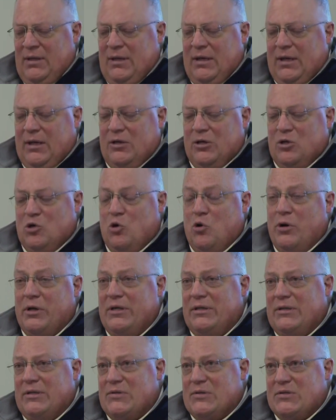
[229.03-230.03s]
And
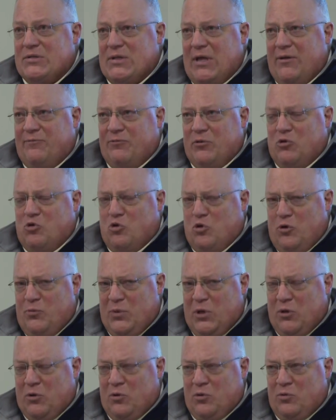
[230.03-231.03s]
according to the Sanford
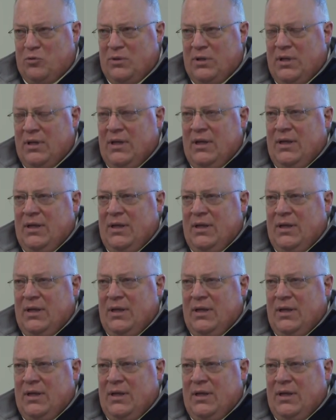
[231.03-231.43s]
Tribune,